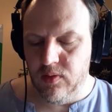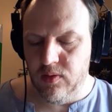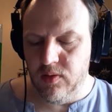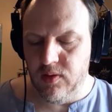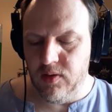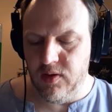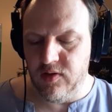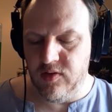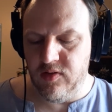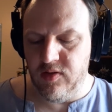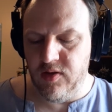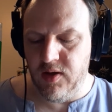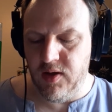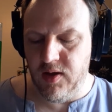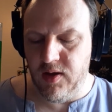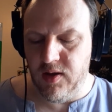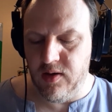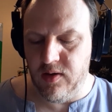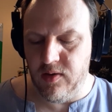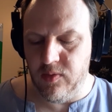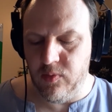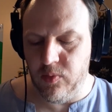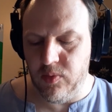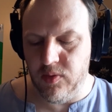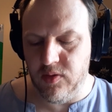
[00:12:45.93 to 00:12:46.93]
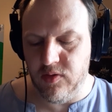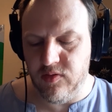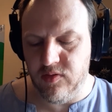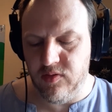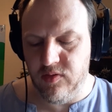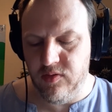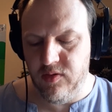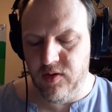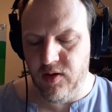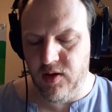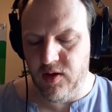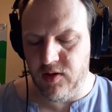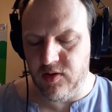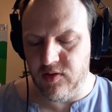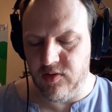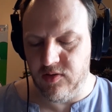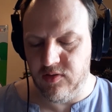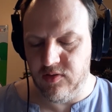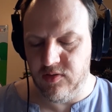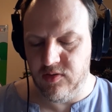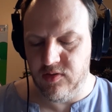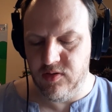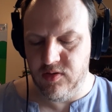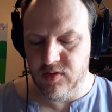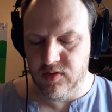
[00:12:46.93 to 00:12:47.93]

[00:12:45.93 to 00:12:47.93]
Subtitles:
Its head was dust,